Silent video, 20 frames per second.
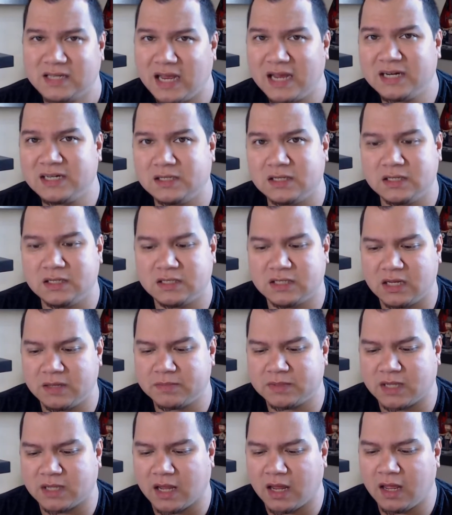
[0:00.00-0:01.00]
it actually
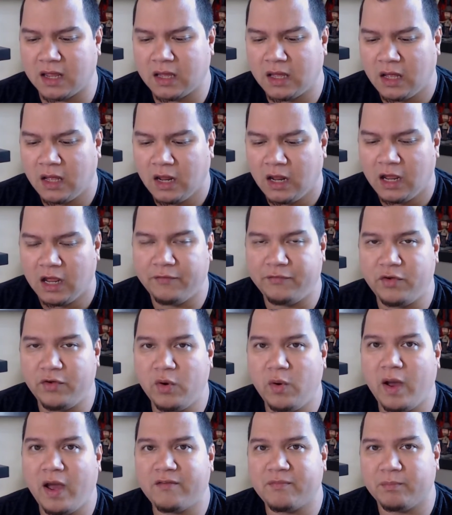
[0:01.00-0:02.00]
seems like if
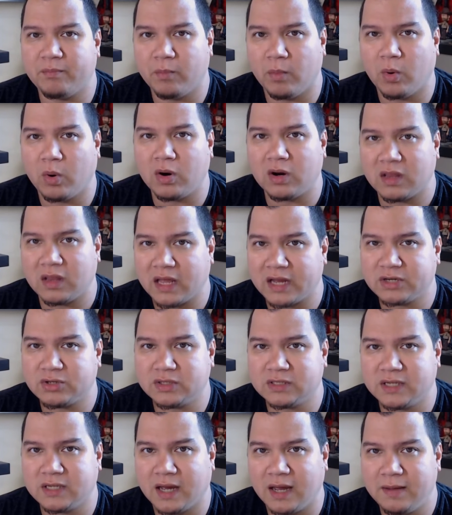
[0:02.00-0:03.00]
you have more
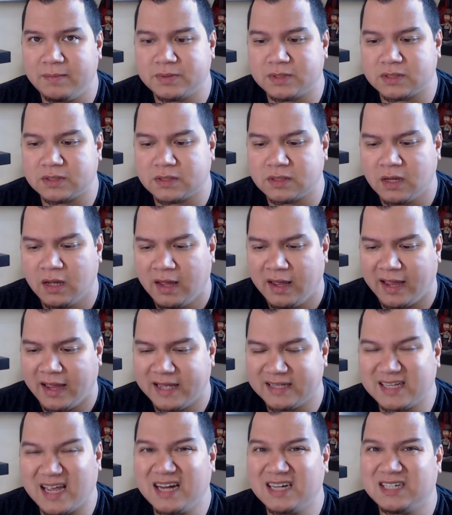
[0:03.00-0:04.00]
electric types,
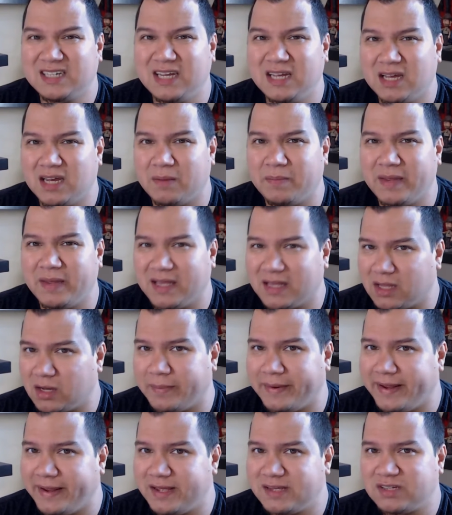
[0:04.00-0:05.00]
it's actually going to be a
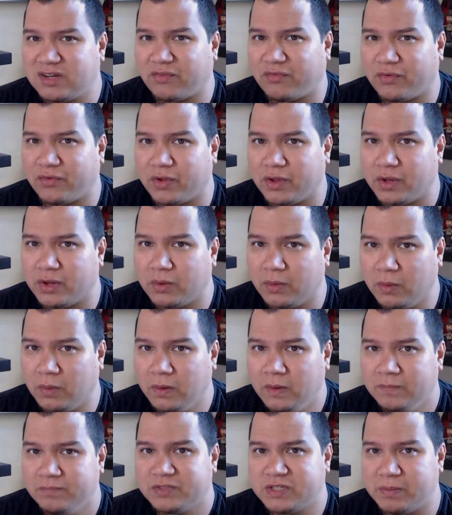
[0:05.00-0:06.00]
little bit easier for you
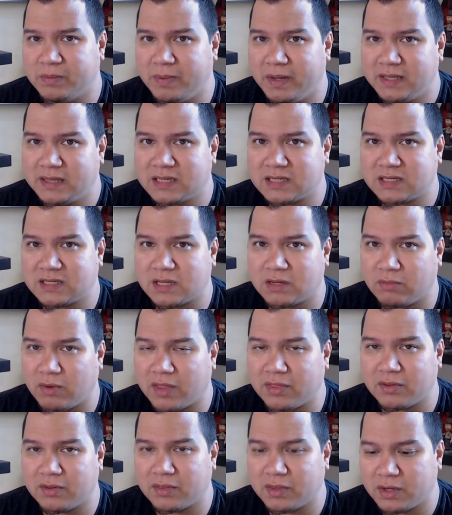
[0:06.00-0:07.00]
to beat this
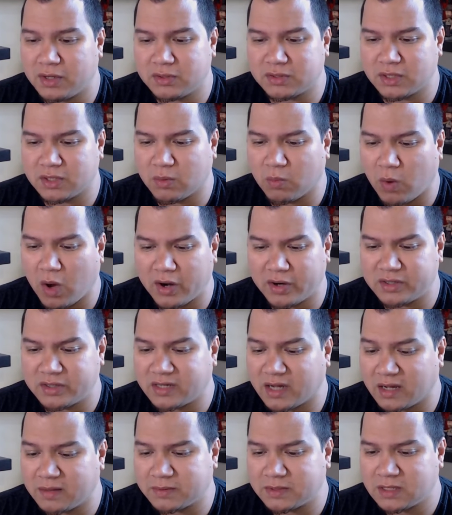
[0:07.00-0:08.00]
rather than using water
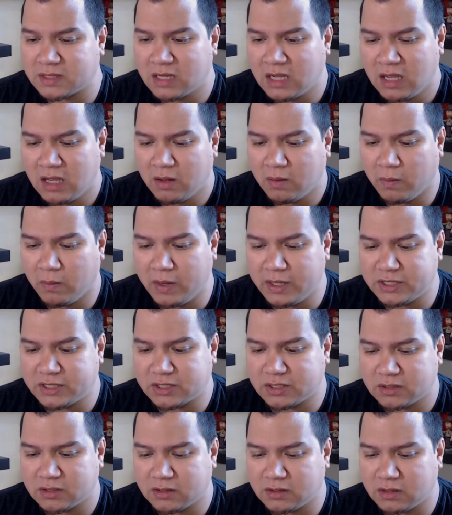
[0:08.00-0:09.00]
types,
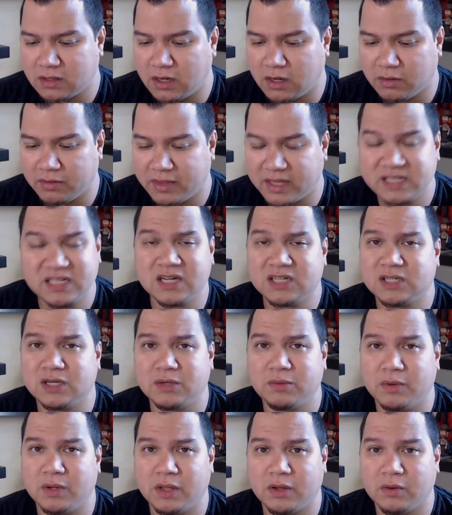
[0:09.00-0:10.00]
which, you know, that's
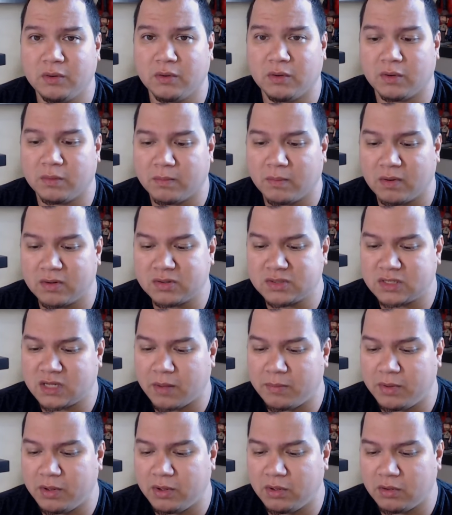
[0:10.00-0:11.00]
actually really cool. Most of the
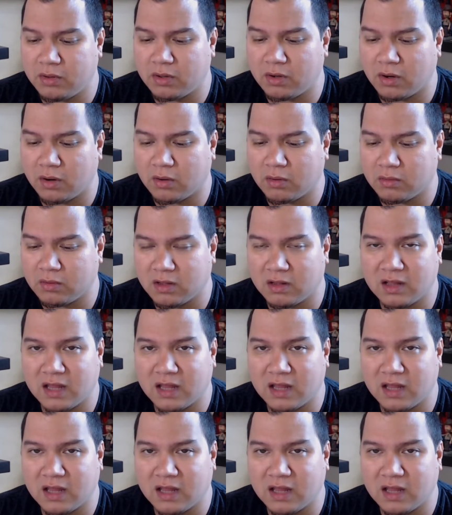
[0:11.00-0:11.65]
time, you know,